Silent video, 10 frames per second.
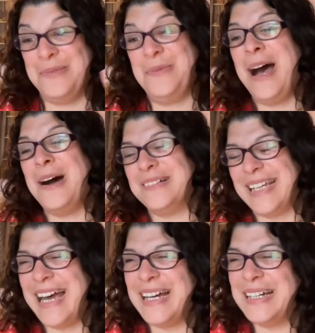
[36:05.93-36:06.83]

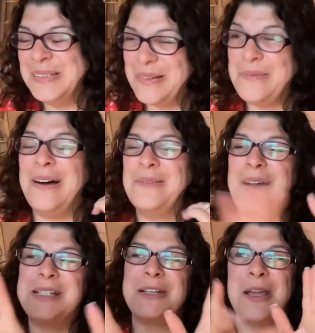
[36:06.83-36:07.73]
Well,
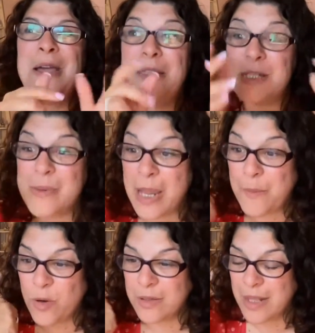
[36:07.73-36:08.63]
I don't know. This weekend
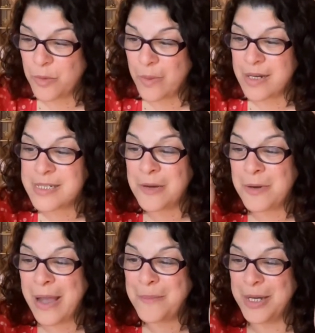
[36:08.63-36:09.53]
we've got another one. I don't know
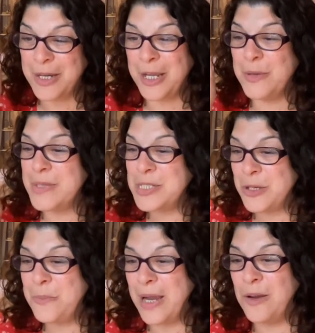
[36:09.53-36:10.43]
how I'm going to cope with
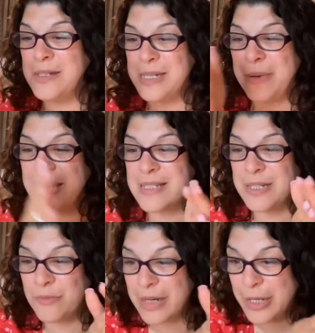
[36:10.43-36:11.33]
two bank holiday weekends
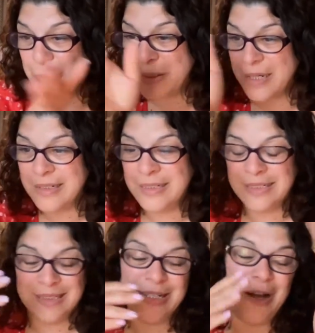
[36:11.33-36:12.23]
in a row, but
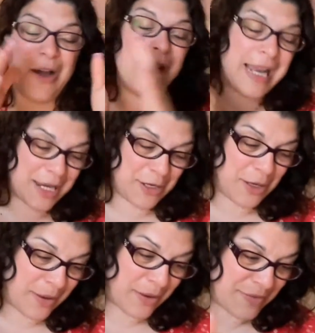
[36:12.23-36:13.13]
I'll let you
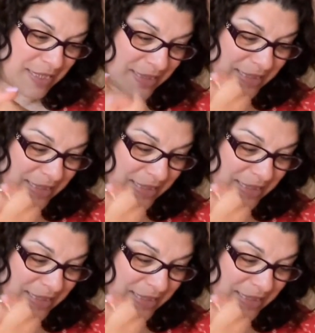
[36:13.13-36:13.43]
know after.